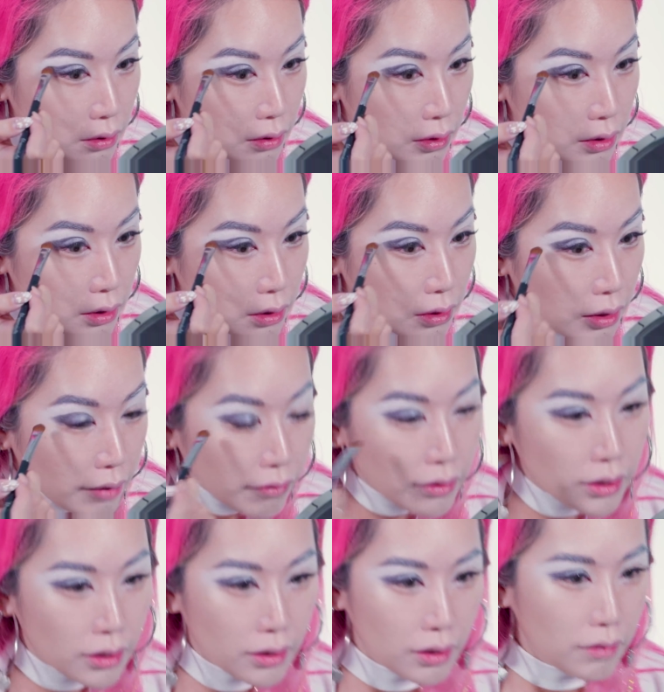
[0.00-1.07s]
This is
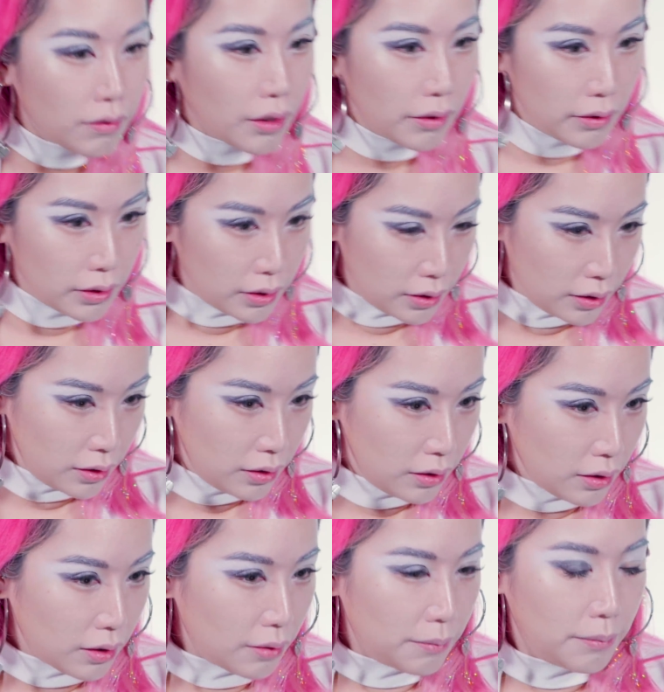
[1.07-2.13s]
definitely
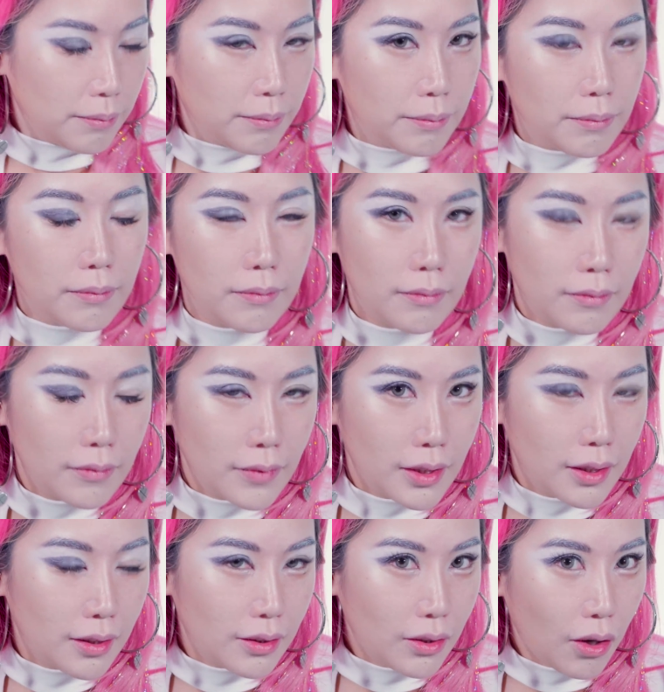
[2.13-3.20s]
very
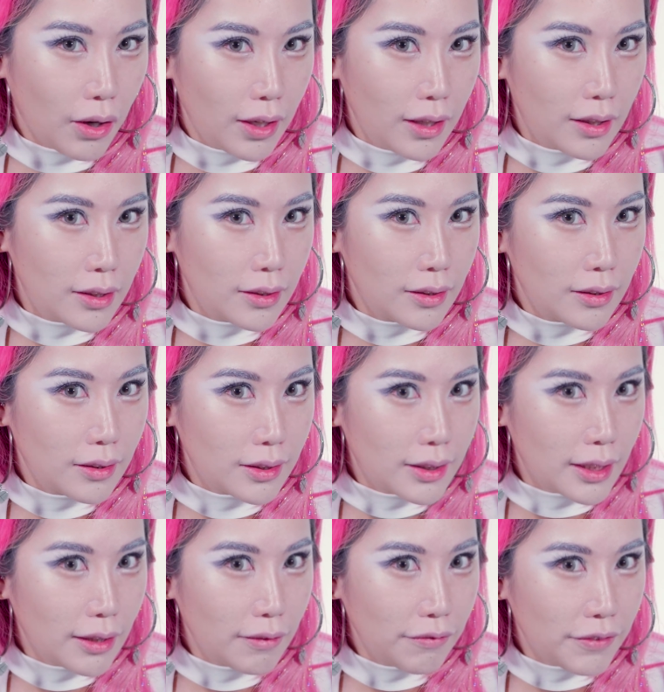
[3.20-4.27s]
toilet
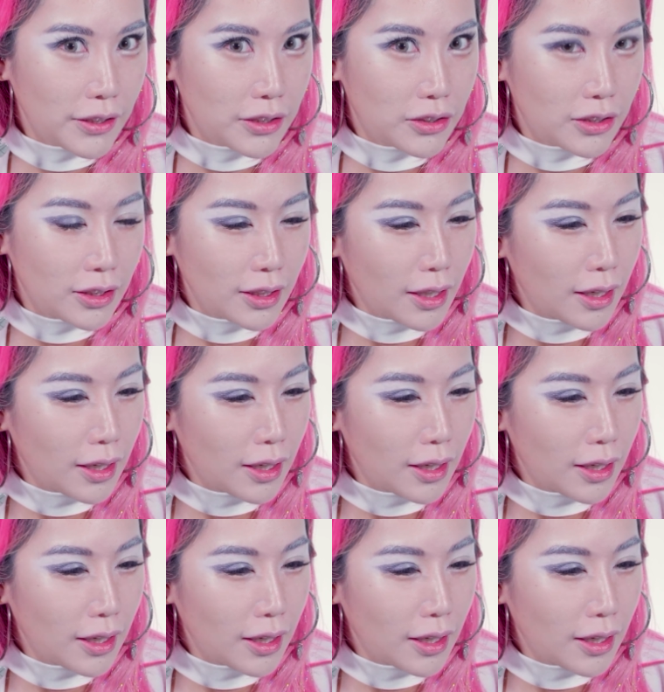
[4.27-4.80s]
sink fixture